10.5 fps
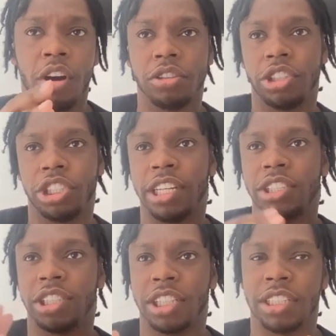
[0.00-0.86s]

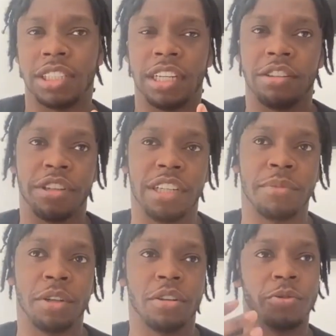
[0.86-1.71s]
change this ingredient
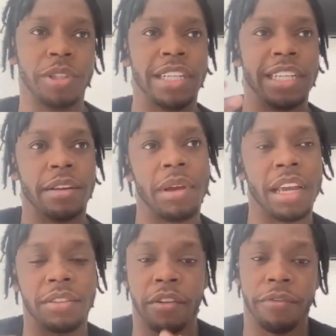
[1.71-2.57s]
because we need it
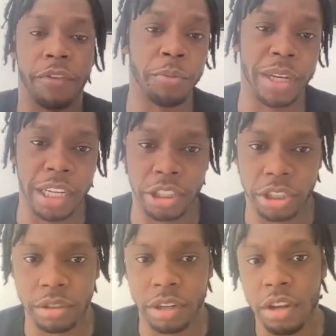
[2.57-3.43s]
as a foaming
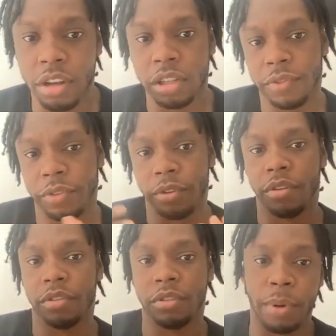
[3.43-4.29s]
agent
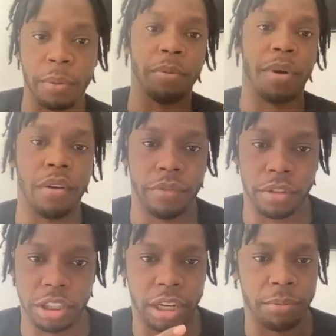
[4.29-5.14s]
for the bubble bath, for
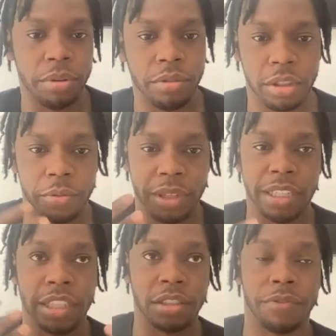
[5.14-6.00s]
the shampoo, so we need
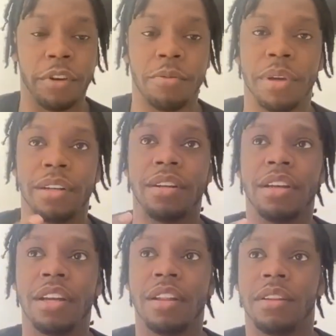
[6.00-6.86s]
it to foam, and,
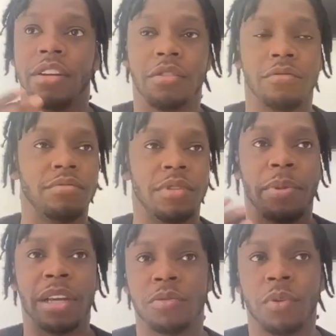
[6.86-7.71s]
you know, the
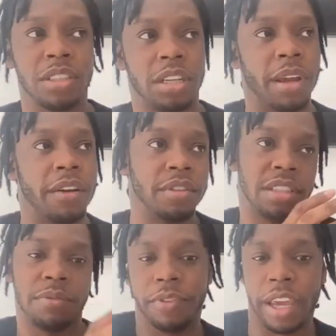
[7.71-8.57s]
best ones that we have are
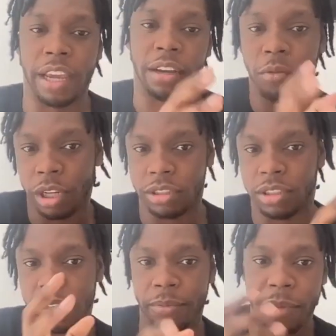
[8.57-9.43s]
synthetic ones
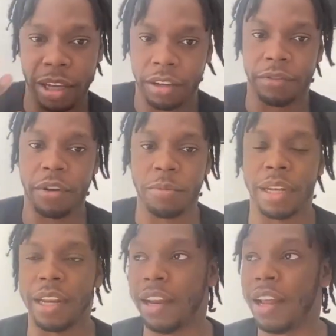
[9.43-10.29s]
that make it foam. And
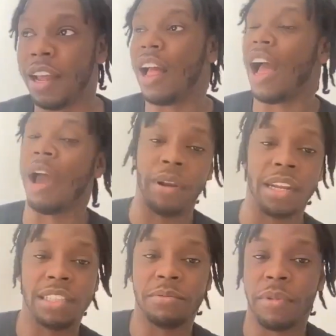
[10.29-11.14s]
then I went
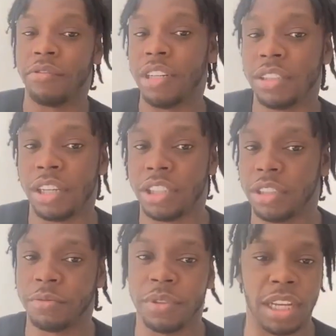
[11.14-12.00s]
and did my research
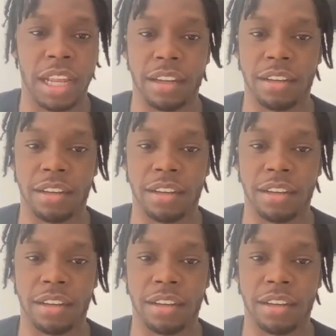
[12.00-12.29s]
and was like,